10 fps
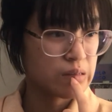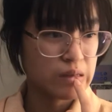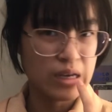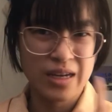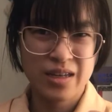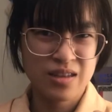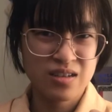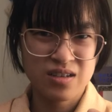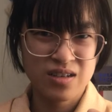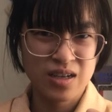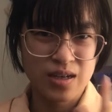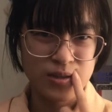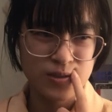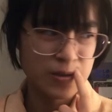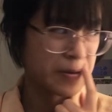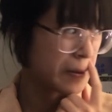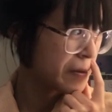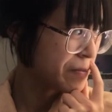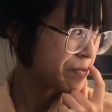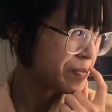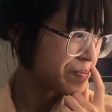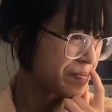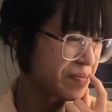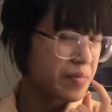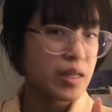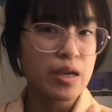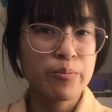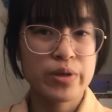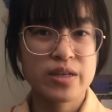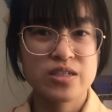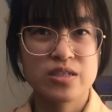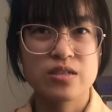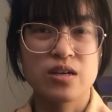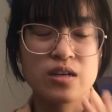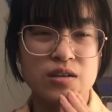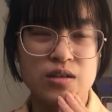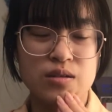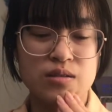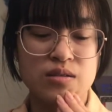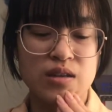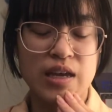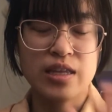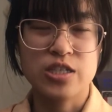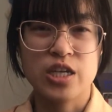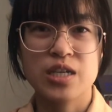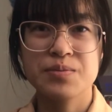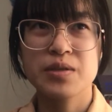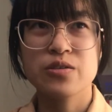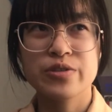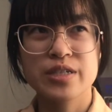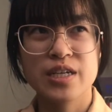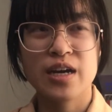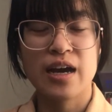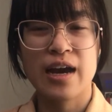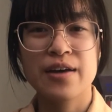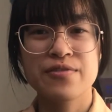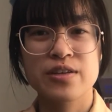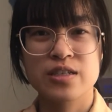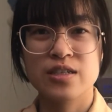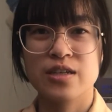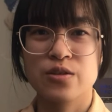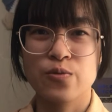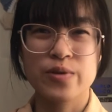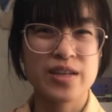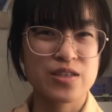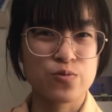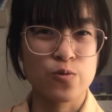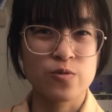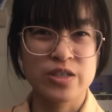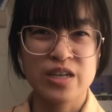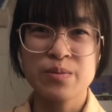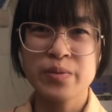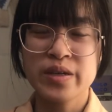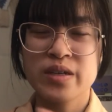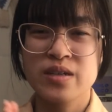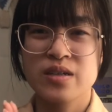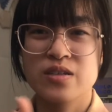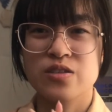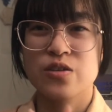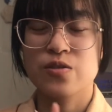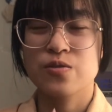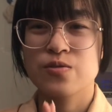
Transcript: anything, I guess. But and the jasmine green tea I have is like the one that's rolled up, so